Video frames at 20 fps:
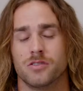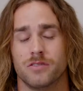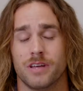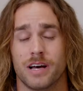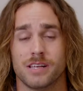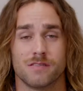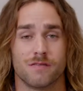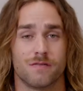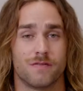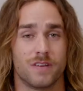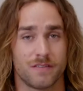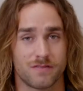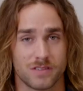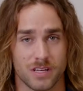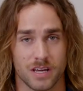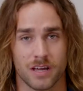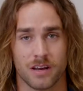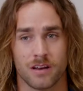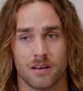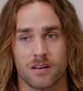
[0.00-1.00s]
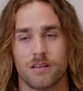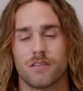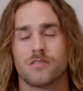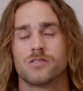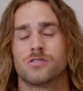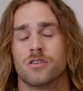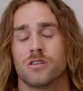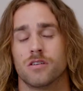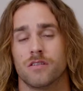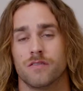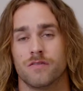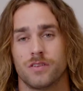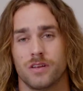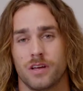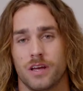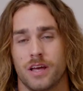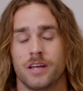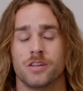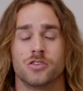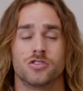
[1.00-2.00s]
2015, served
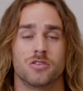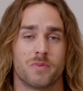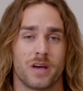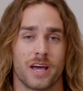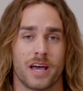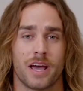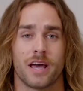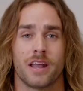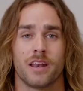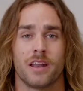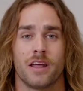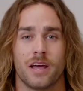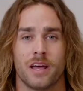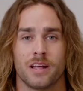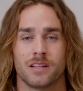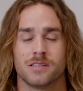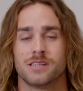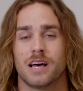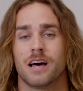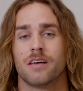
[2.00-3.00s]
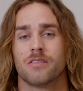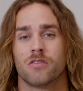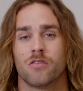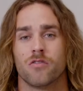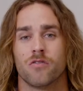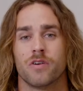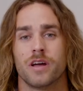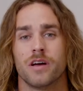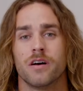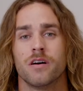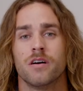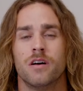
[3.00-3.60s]
in Japan and South Korea.